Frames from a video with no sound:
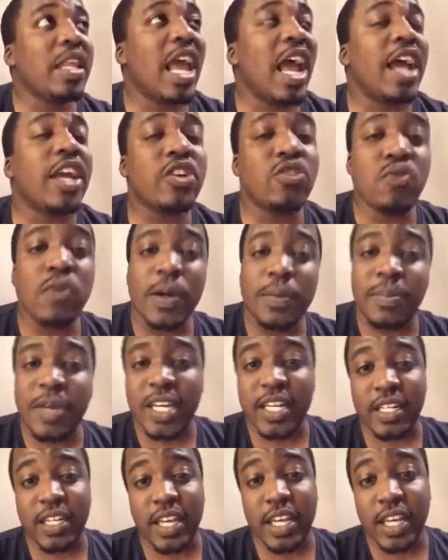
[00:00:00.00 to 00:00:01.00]
how you have
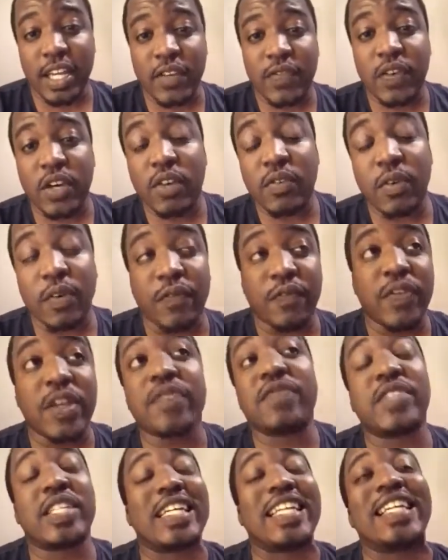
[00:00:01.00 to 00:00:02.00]
been in the NFL for
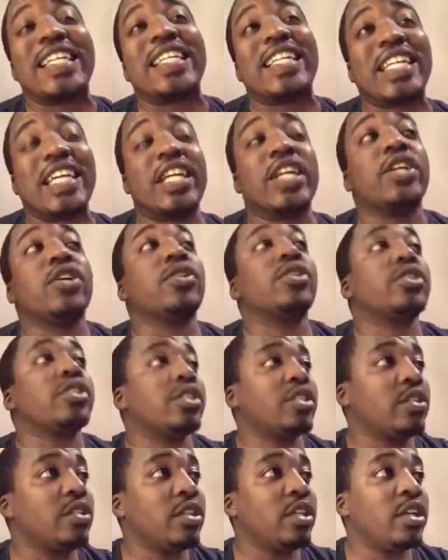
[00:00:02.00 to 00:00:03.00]
15
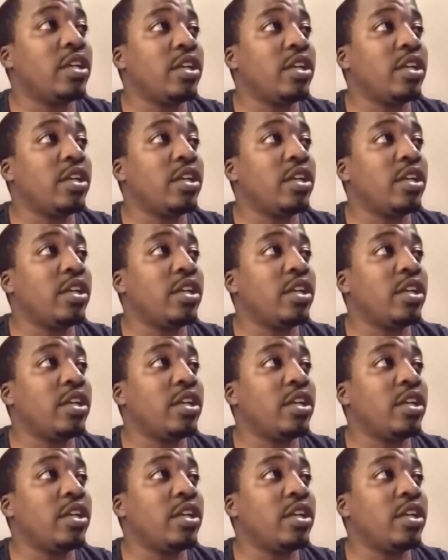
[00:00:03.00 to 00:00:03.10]
years